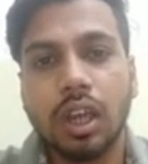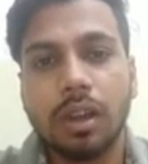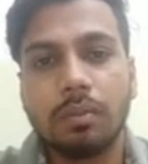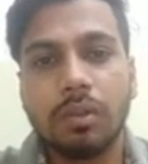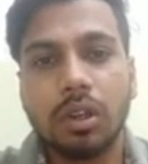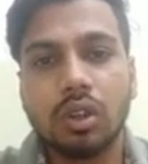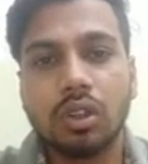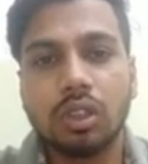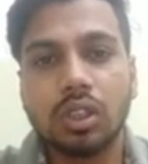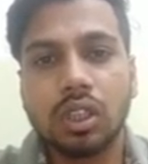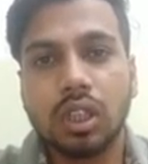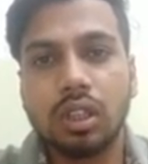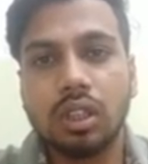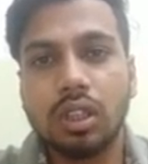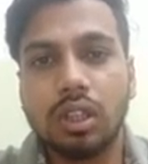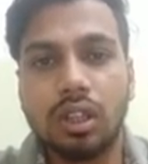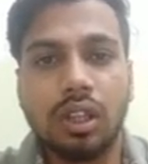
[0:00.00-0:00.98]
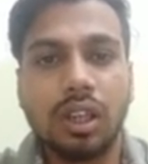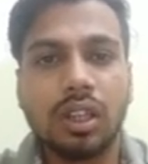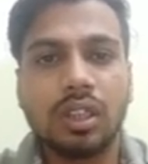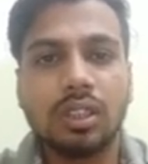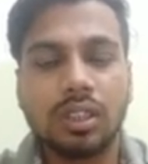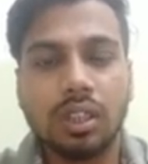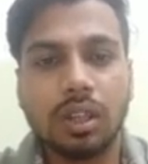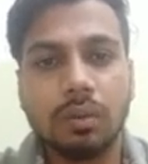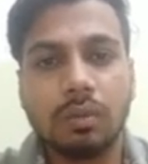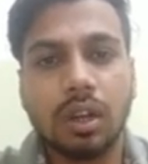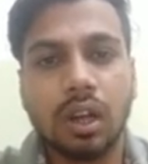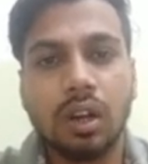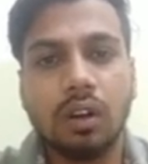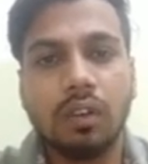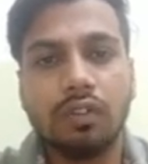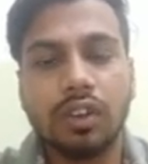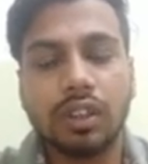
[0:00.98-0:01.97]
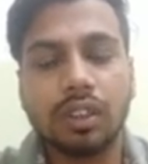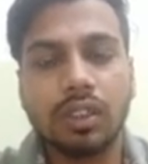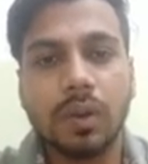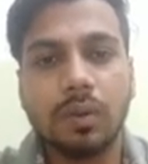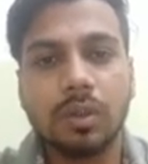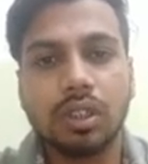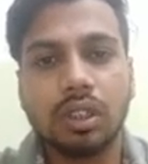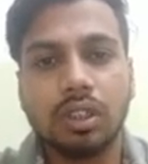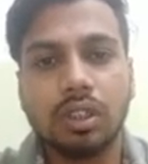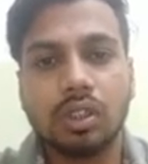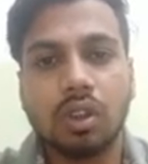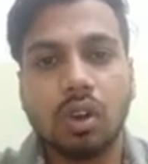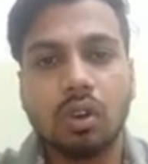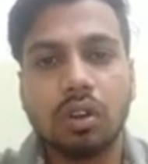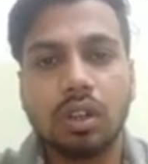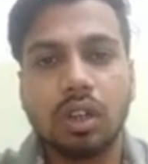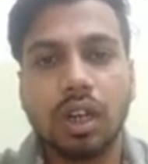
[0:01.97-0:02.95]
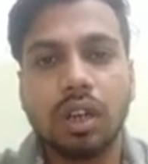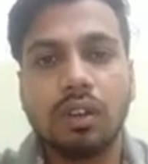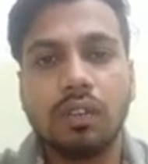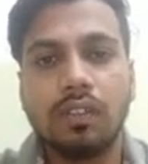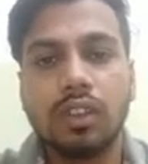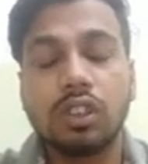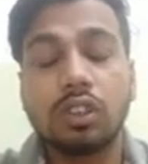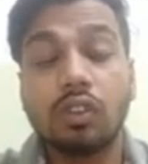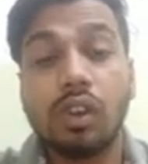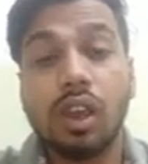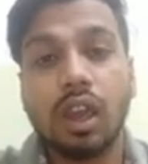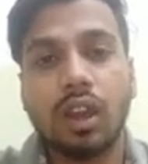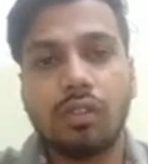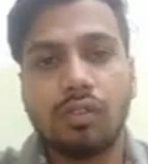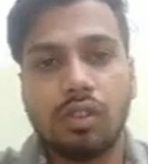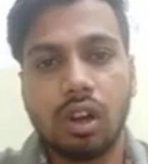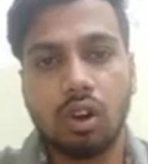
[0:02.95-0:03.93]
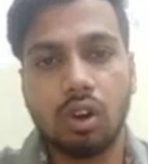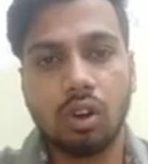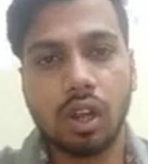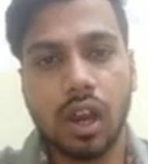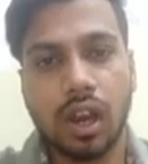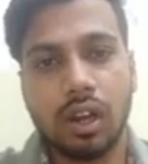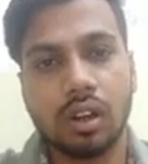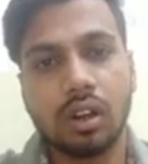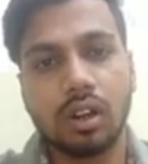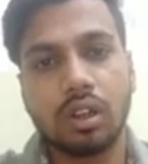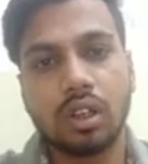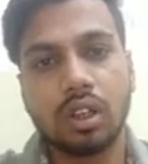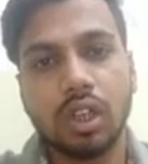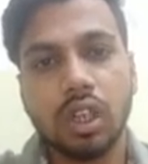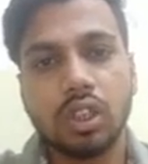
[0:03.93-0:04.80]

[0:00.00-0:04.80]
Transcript: because there is some kind of exception is occurred and which we have not handled,